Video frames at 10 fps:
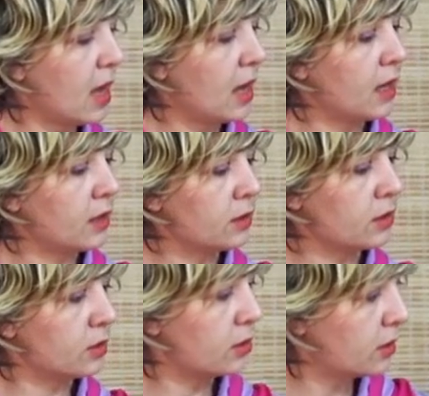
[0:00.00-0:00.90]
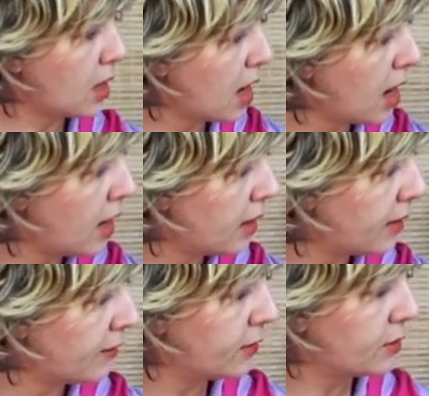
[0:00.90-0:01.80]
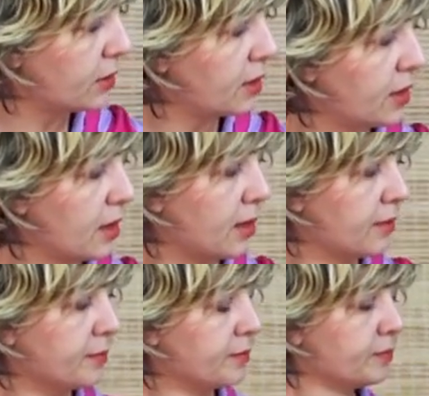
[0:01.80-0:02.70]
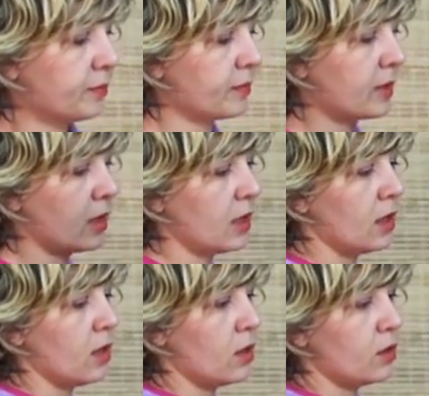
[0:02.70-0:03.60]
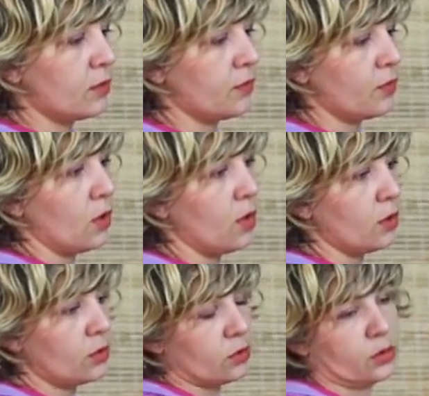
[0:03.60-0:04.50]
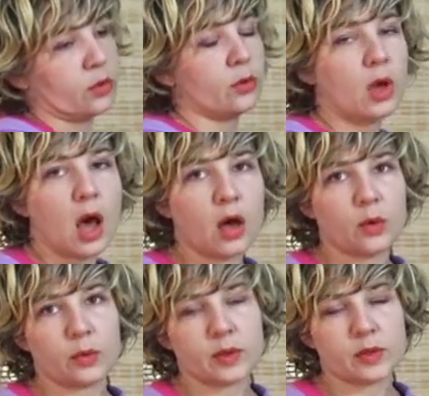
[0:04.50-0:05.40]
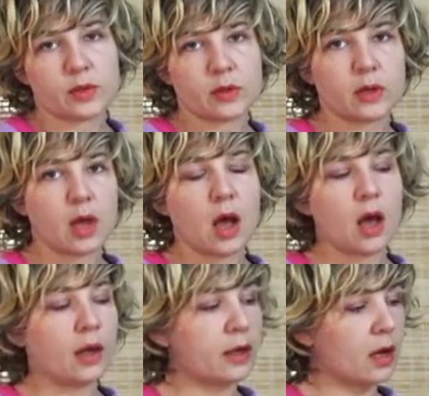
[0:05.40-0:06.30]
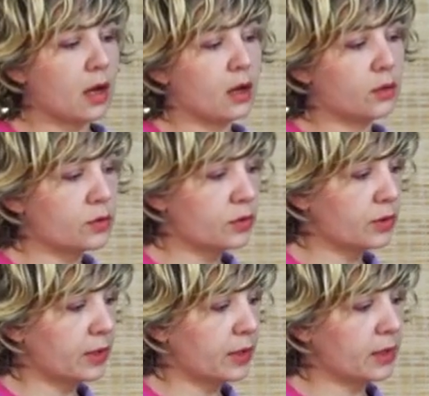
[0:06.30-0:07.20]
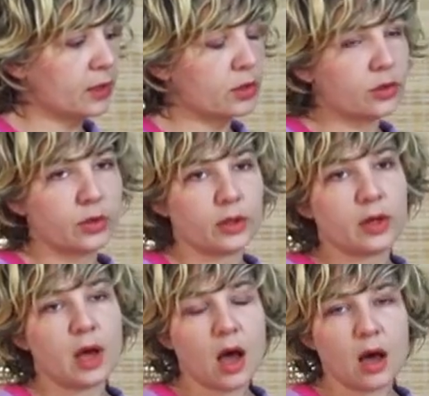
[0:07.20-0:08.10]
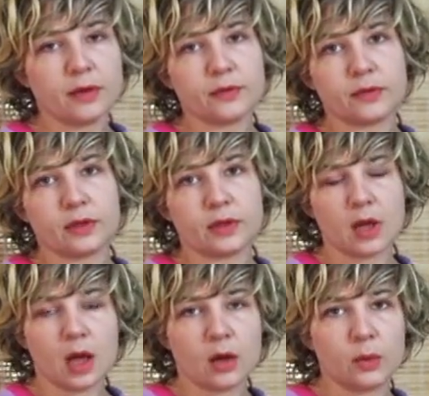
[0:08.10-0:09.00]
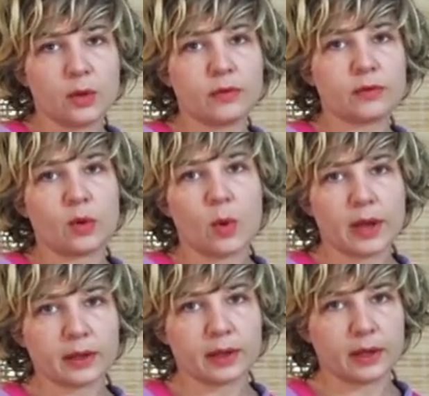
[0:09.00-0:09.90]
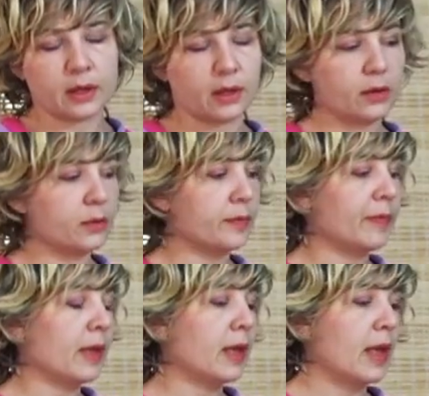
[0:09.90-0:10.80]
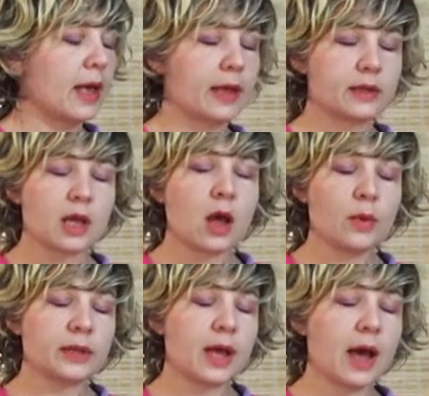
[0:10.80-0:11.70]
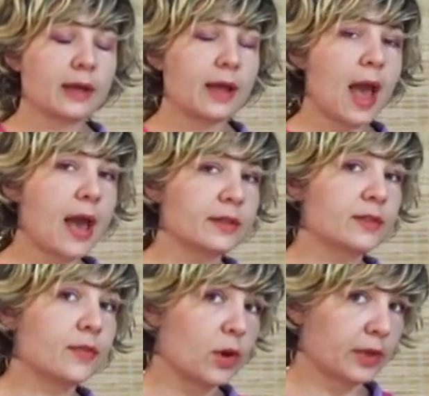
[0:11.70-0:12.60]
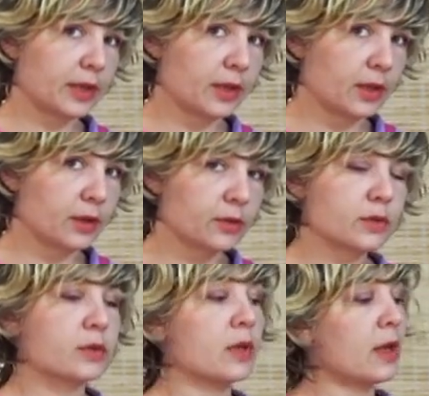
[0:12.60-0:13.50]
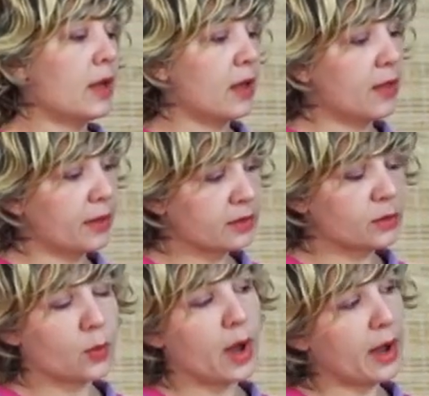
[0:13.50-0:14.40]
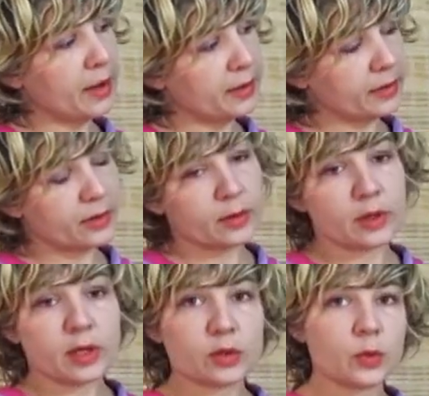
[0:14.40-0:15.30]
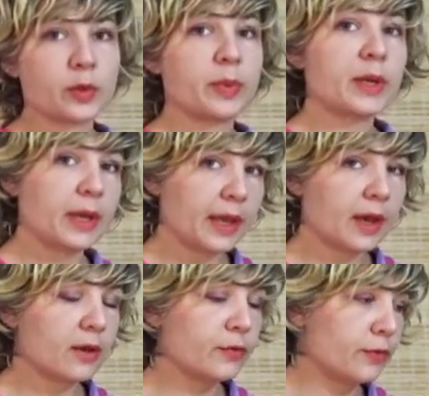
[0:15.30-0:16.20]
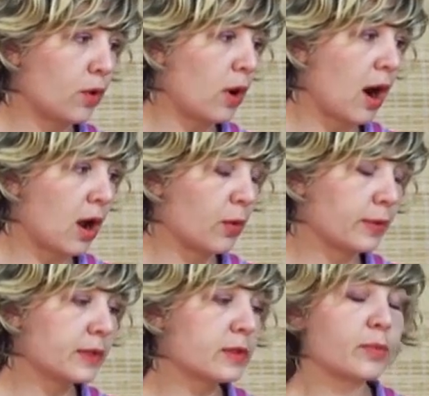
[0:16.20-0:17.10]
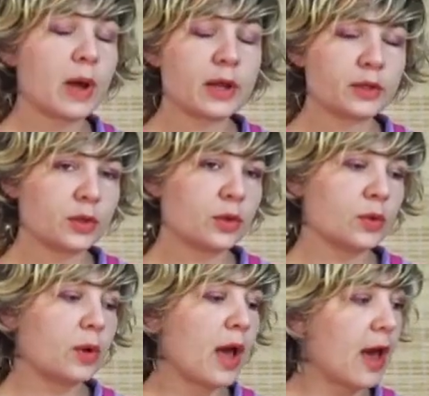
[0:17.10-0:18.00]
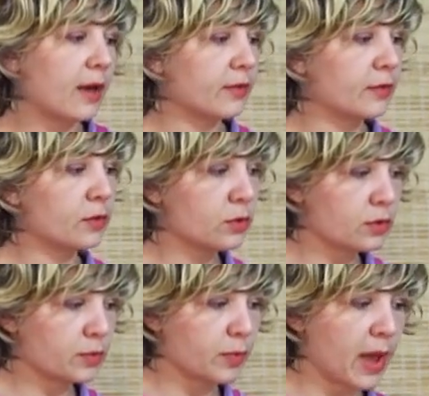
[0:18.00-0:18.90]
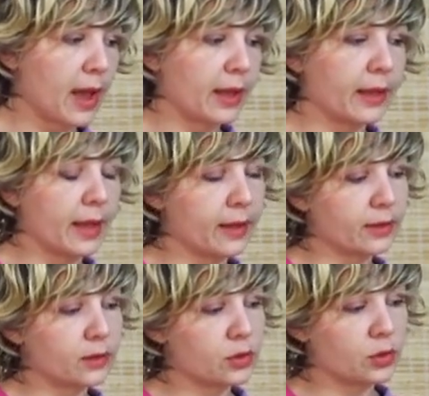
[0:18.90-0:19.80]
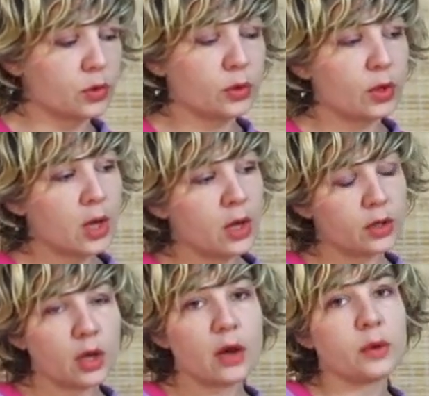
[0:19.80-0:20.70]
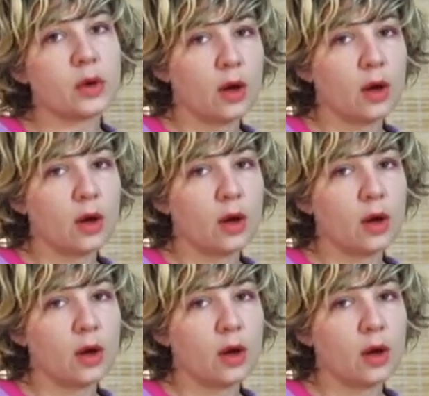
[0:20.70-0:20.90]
and I leave it here for 2 hours. I count it half an hour for 1 kilo, and our duck has 4 kilos, That's why it will be near 4 hours, but you have to smell and you know your